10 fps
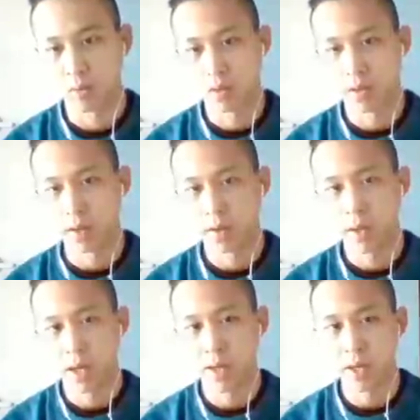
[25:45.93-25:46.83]
Right.
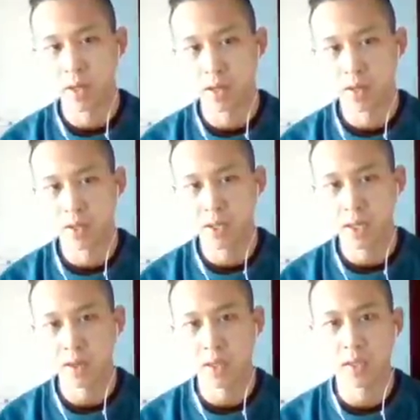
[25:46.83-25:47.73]
And then the
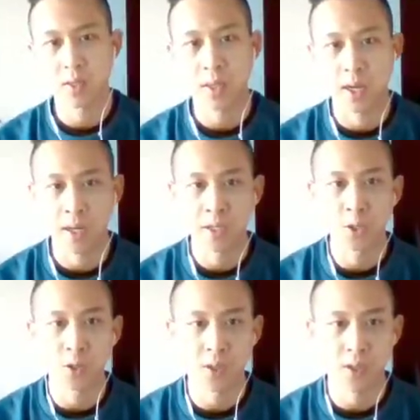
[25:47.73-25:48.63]
second thing is I
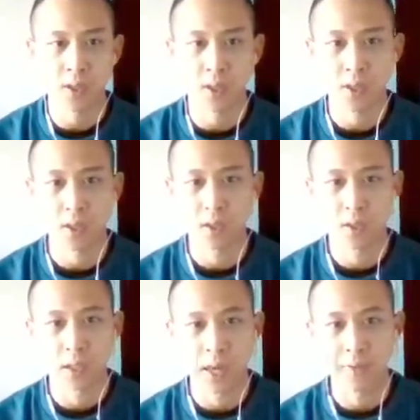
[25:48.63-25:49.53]
need you just
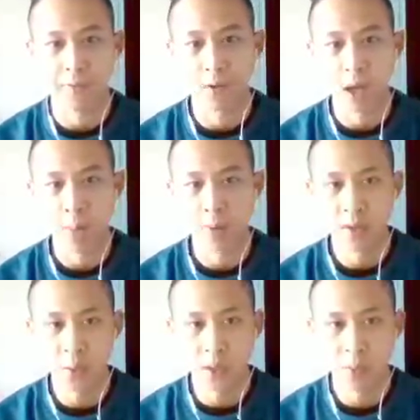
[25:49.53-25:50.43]
to not full hop in
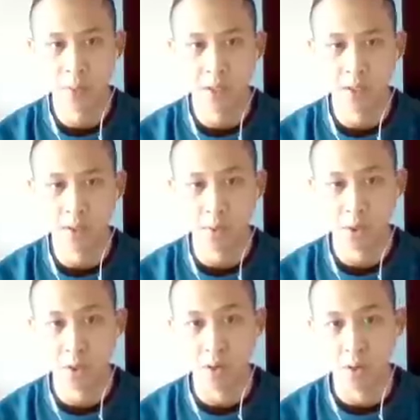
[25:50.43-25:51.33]
this way because it's so
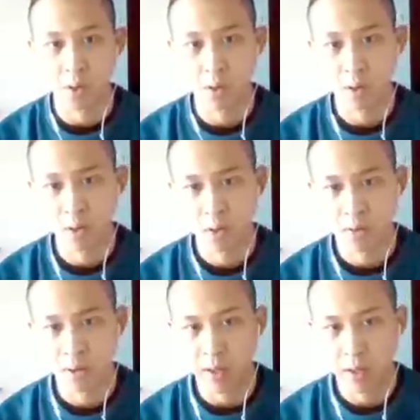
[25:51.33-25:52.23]
slow.
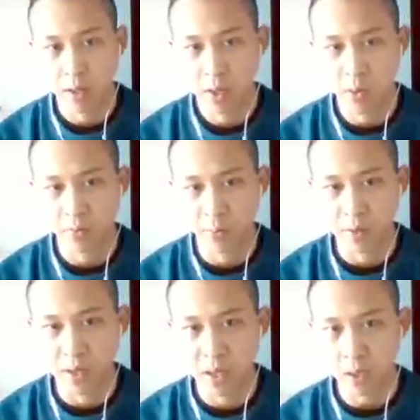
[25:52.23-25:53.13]
Right? You went from
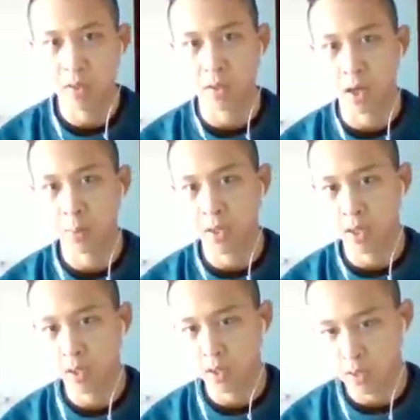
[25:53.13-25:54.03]
here to up
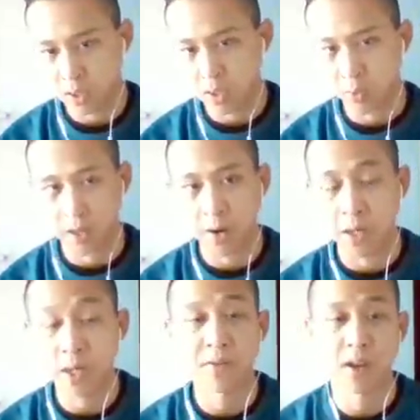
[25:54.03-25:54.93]
here to here without
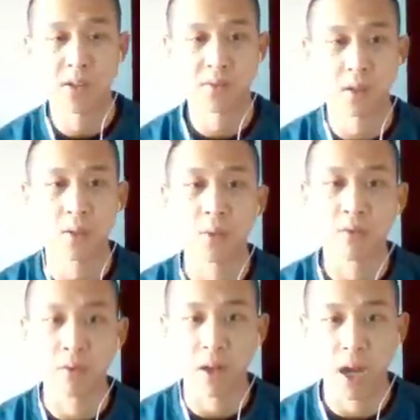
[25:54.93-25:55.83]
any fast fall with
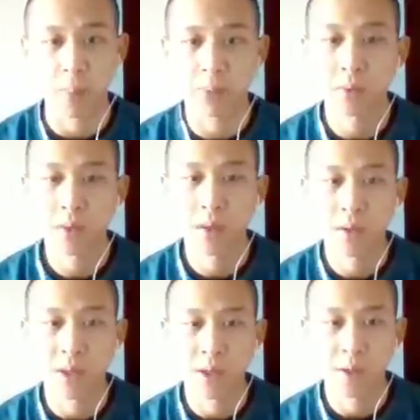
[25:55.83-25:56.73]
full hop.
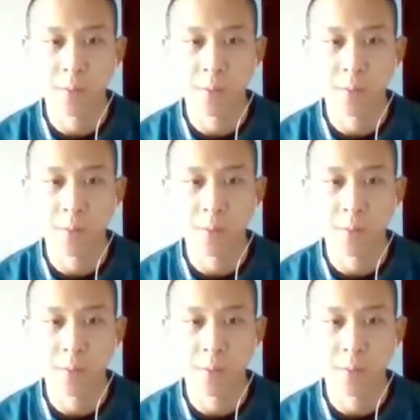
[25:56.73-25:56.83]
Right?